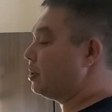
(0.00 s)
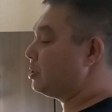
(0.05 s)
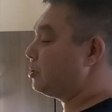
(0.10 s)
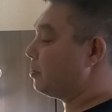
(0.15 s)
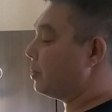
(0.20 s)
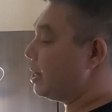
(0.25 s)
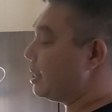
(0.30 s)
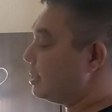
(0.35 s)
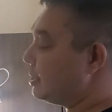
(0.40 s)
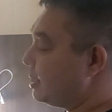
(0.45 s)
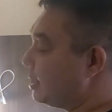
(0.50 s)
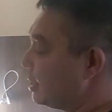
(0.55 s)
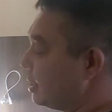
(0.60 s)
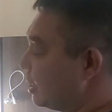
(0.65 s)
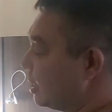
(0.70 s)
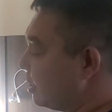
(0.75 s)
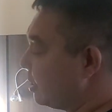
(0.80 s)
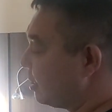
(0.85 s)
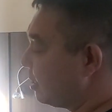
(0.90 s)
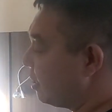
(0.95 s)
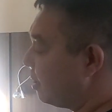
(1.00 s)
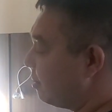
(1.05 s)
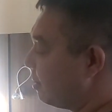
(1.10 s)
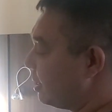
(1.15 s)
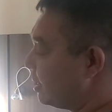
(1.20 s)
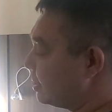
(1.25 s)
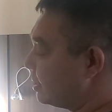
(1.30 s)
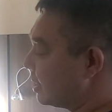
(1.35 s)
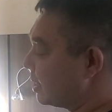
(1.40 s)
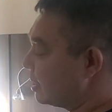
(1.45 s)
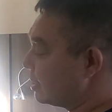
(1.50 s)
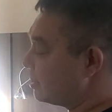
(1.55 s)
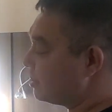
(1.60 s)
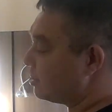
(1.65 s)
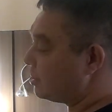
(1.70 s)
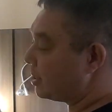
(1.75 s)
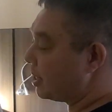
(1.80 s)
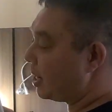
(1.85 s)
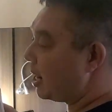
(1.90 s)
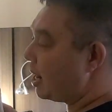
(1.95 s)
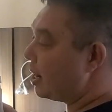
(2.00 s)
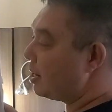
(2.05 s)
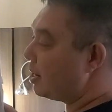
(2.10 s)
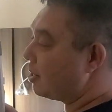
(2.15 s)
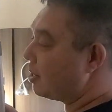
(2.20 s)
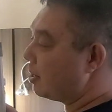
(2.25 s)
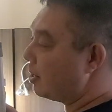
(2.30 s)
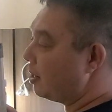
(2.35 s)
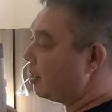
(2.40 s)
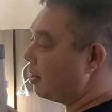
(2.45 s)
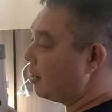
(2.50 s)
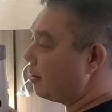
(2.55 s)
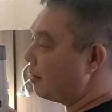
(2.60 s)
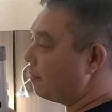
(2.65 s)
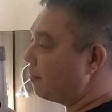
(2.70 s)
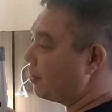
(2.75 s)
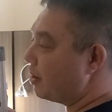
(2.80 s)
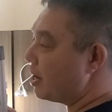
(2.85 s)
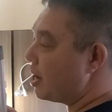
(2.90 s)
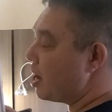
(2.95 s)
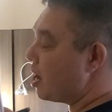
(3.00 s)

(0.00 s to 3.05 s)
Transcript: which way is he going to go? He's on the side of